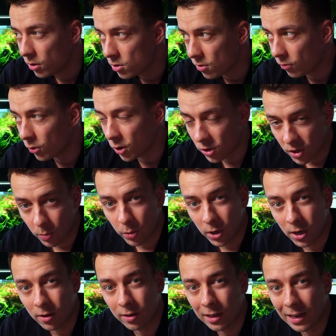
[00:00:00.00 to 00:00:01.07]
So for example,
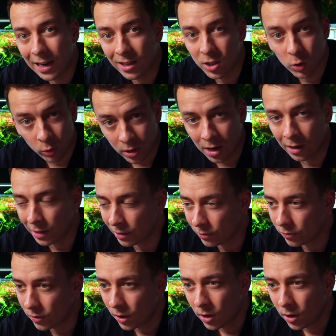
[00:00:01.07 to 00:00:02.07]
here in the Netherlands where I live,